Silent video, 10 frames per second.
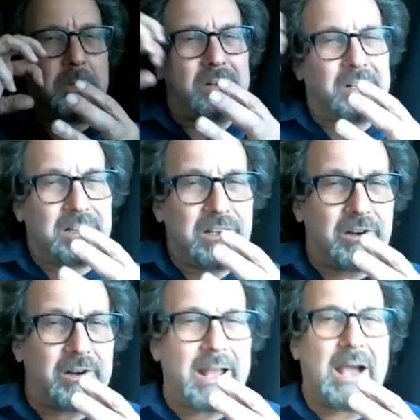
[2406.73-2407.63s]
to clear
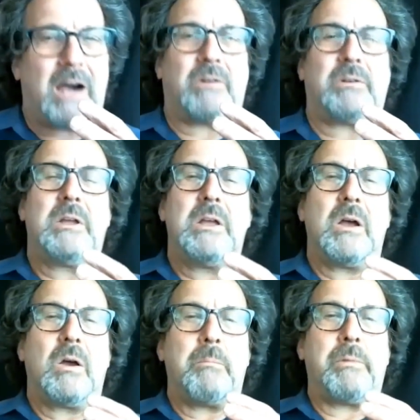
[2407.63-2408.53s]
it out
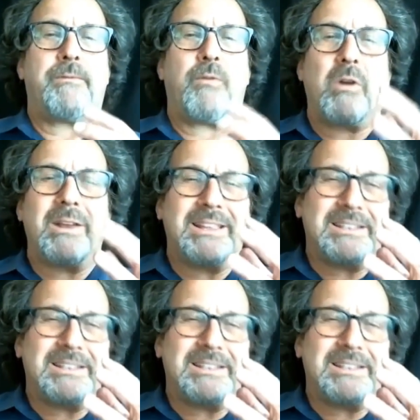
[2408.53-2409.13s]
before it gets